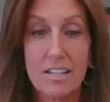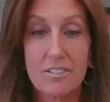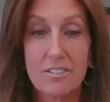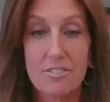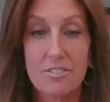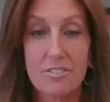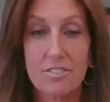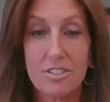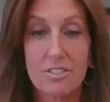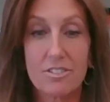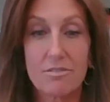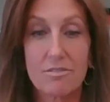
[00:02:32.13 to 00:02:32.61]

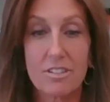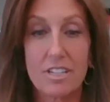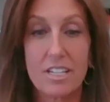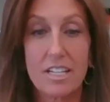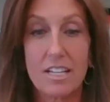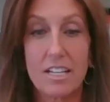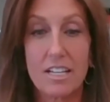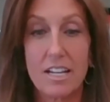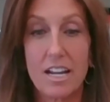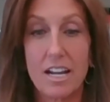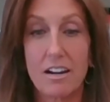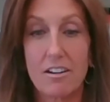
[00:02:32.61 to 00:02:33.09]

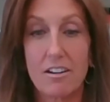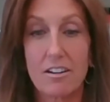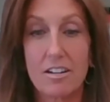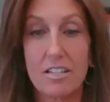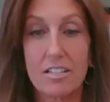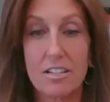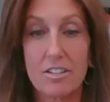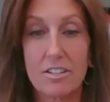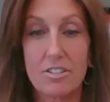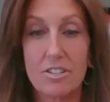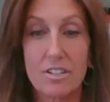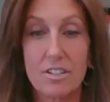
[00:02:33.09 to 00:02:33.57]
Century Air
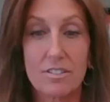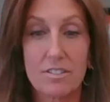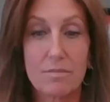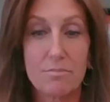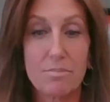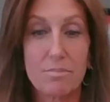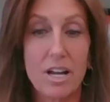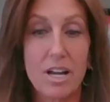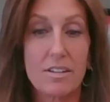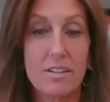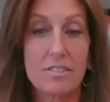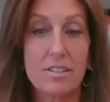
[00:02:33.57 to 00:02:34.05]
Conditioning
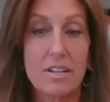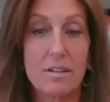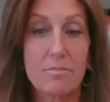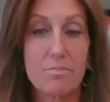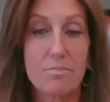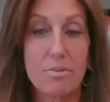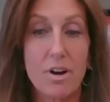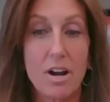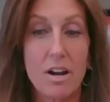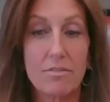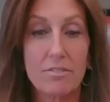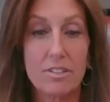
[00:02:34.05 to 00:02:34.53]
Supply is a
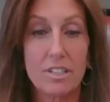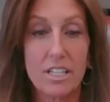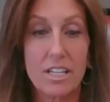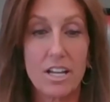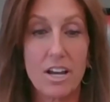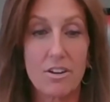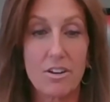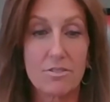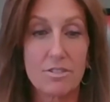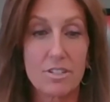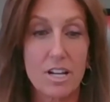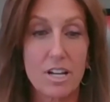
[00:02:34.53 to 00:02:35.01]
privately
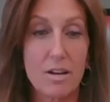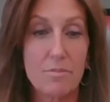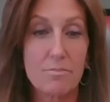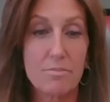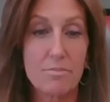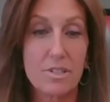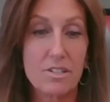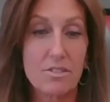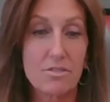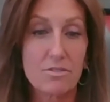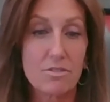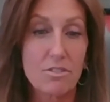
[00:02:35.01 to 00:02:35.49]
owned
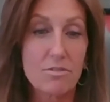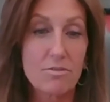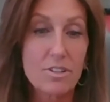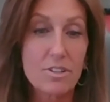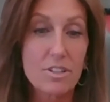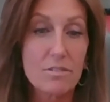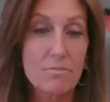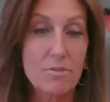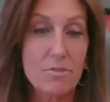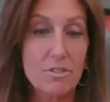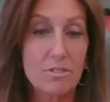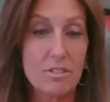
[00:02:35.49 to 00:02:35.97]
company serving
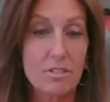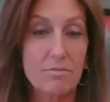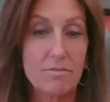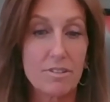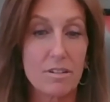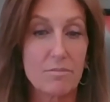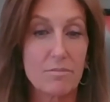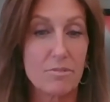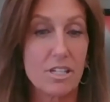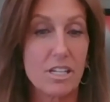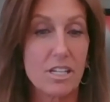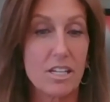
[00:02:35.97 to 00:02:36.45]
the
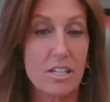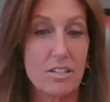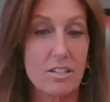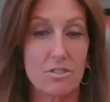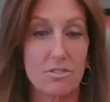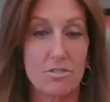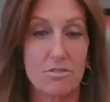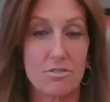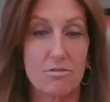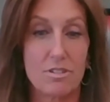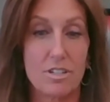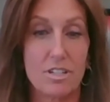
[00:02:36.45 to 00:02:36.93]
multifamily
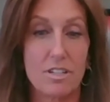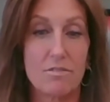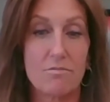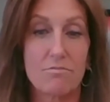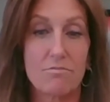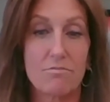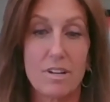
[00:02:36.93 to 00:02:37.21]
industry,